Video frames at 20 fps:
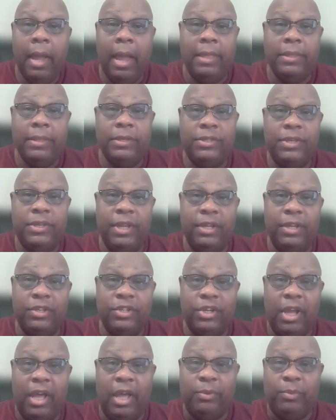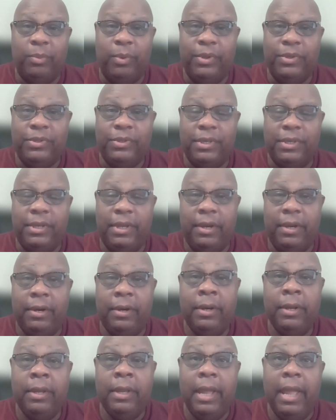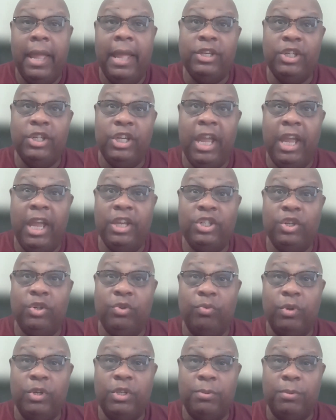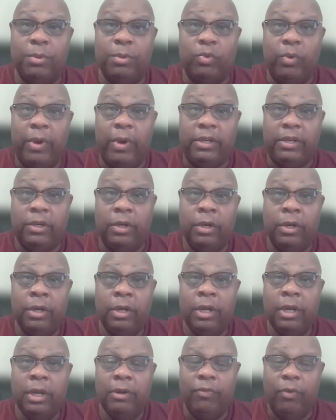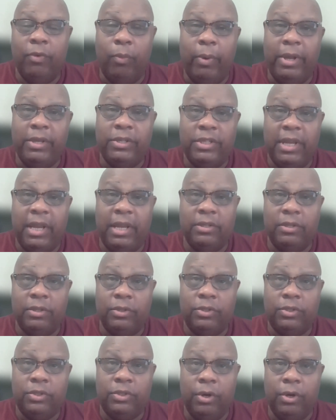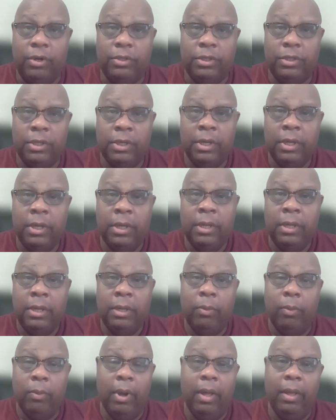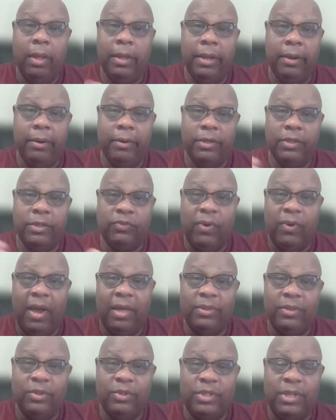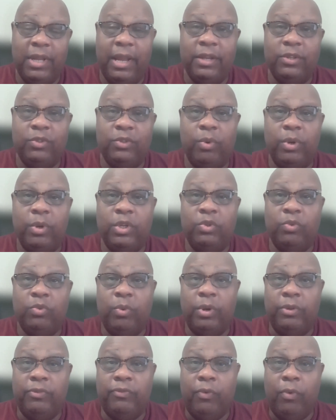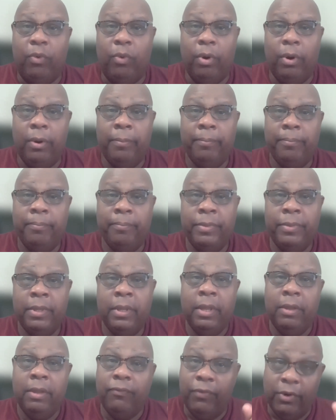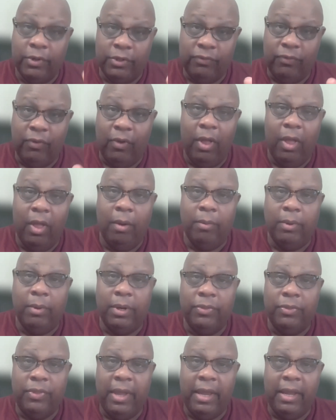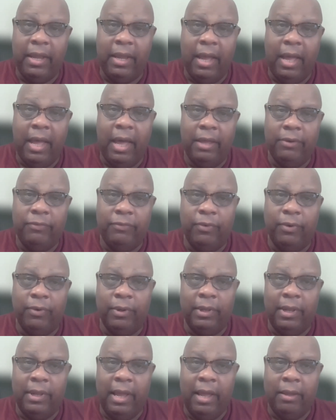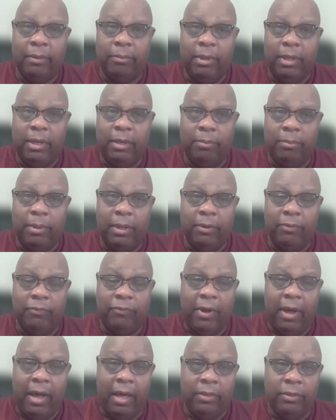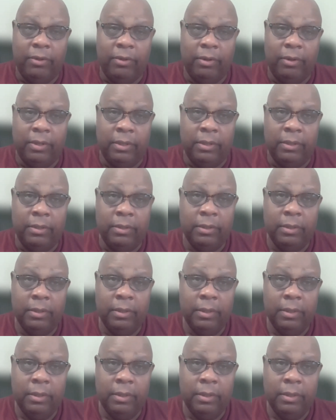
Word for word: Hi, this is Deacon John Wilson here, Education Enrichment Director for West Angeles Church. Well, here is Father's Day 2024. First of all, I want to thank God for allowing me to be a father and